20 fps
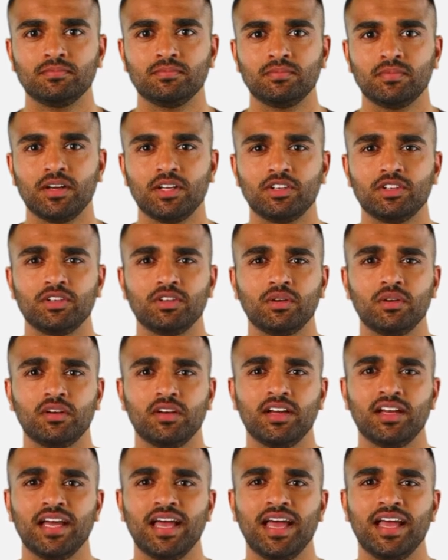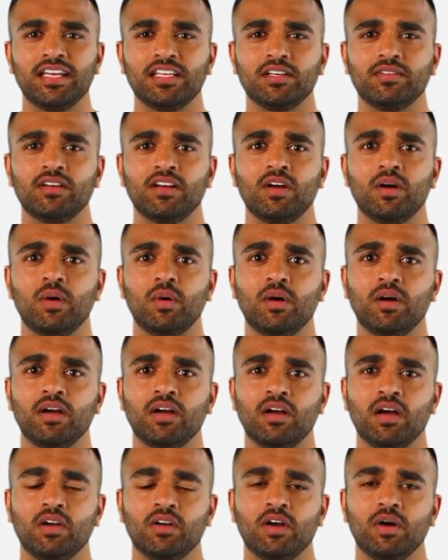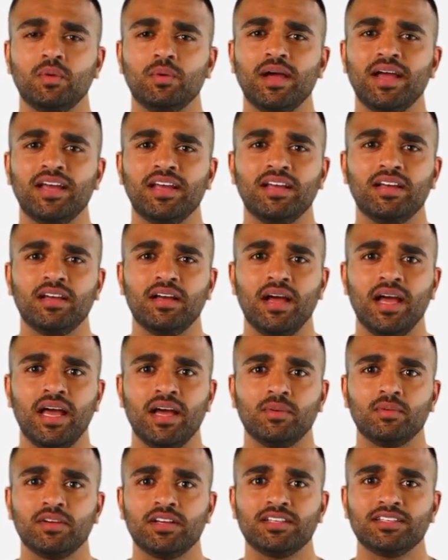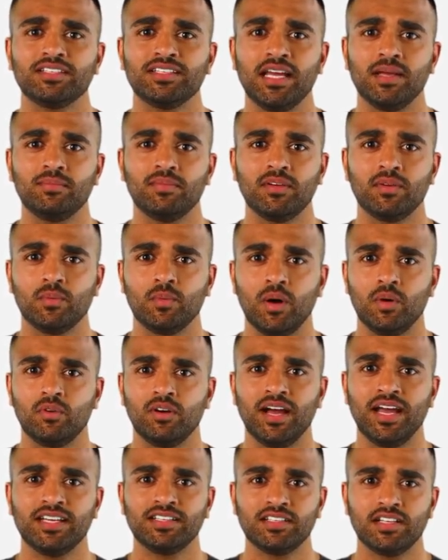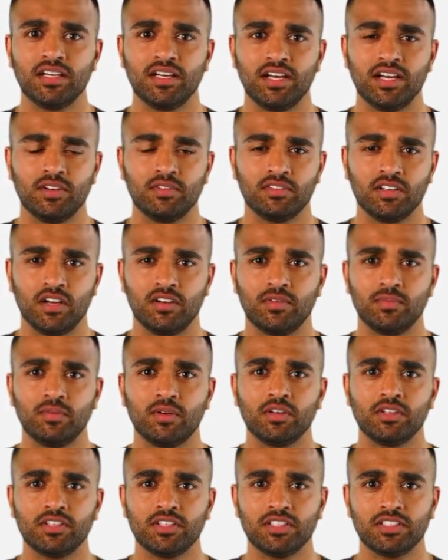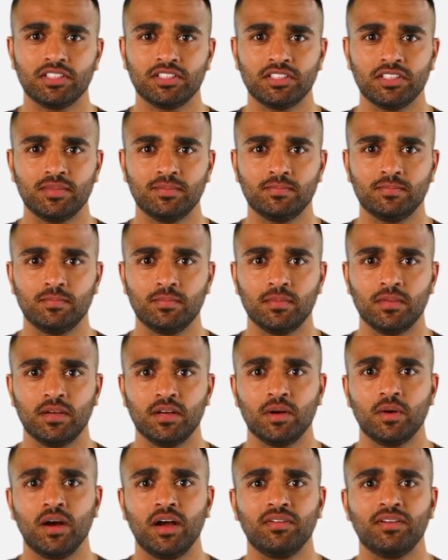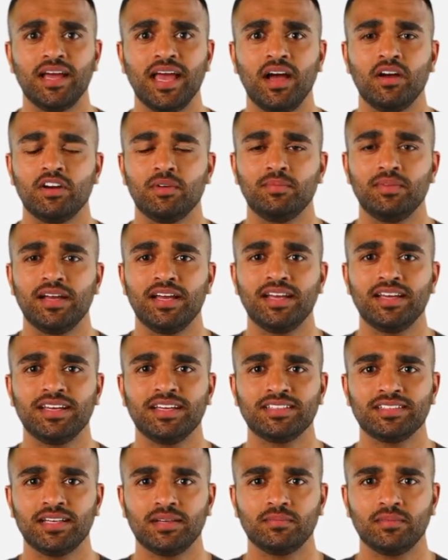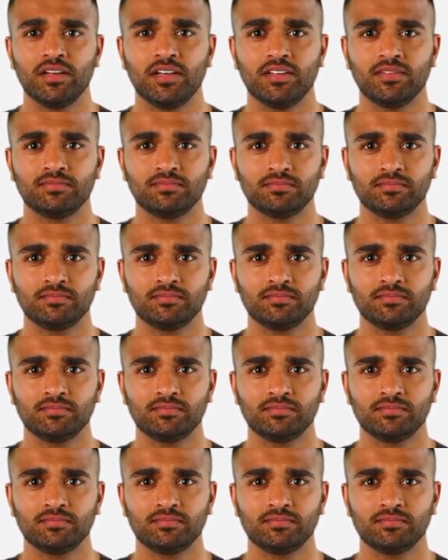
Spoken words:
Ensure that the ends of the coil are correctly aligned with the step in the rubber isolators on the perches. You have now completed the assembly.